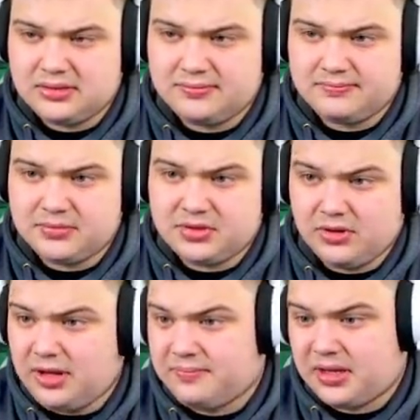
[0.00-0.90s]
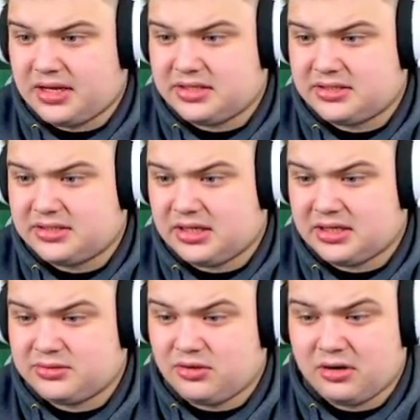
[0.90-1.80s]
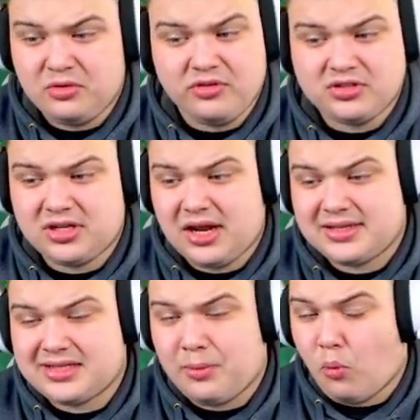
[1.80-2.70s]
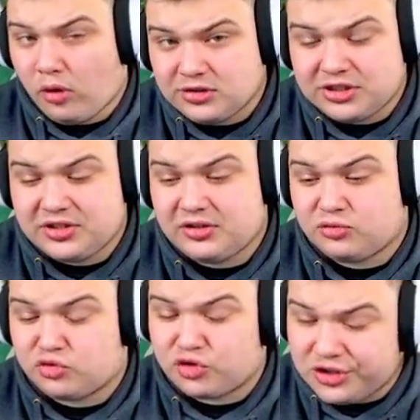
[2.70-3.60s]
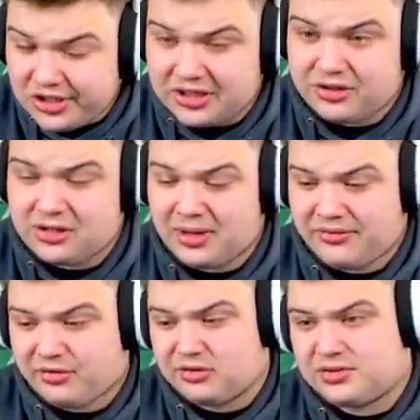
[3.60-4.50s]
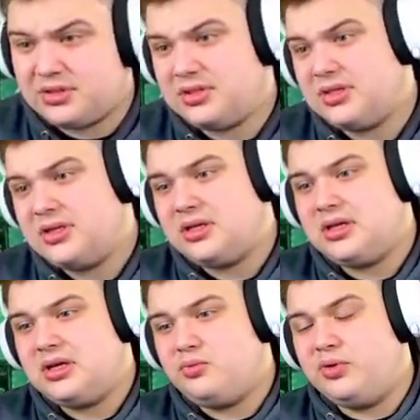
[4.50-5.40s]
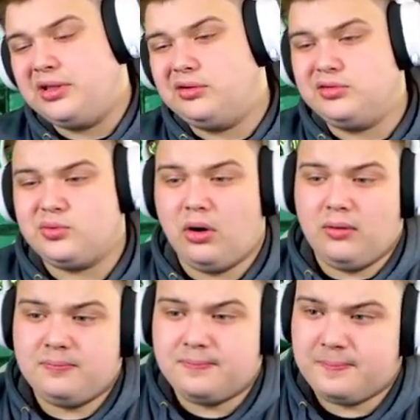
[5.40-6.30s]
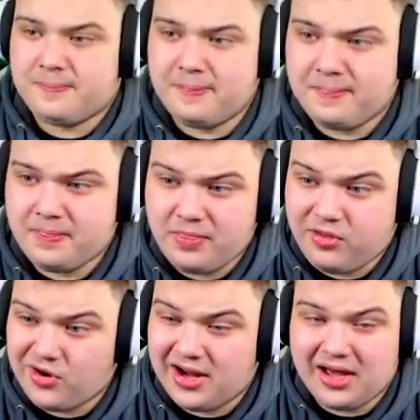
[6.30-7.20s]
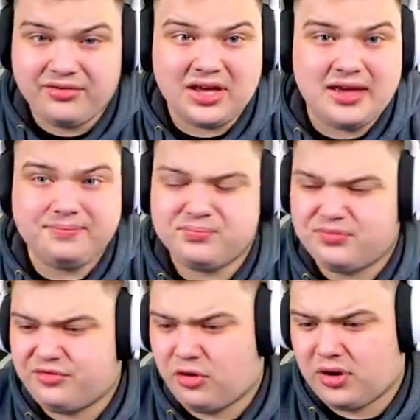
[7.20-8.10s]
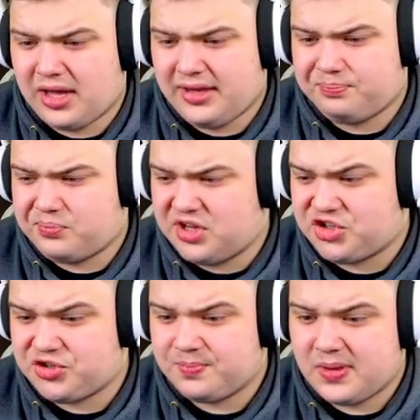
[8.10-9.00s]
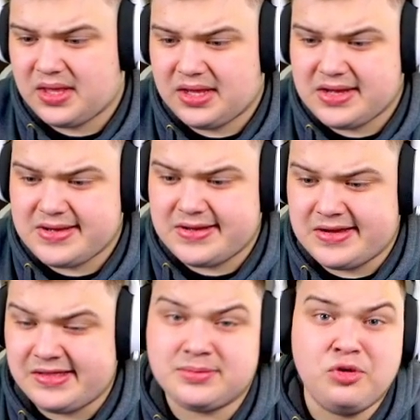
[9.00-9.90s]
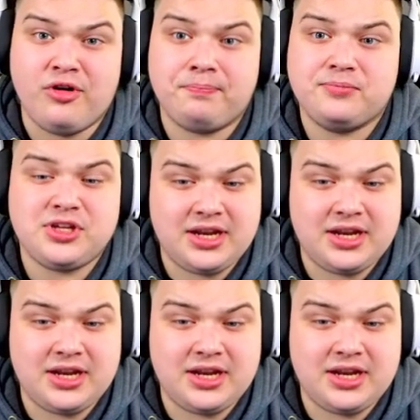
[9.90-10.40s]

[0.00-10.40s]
So yeah, I guess we're going to move on to the next game. Wanted, it did really, really bad for us. We lose, what, 3.5k, 4k-ish. Let's move on to the next